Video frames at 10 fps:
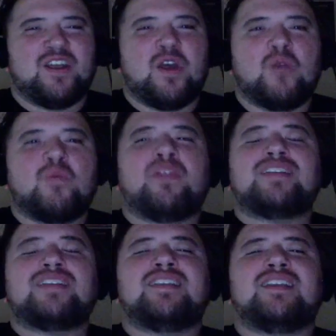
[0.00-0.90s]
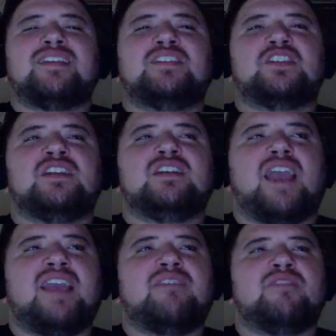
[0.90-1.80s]
Well, that's the thing.
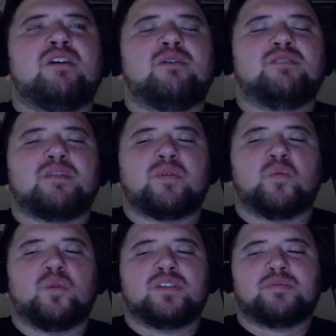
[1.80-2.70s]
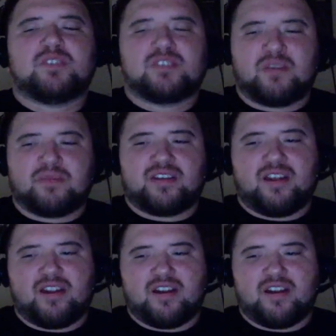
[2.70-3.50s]
Ava goes up and whispers something to her.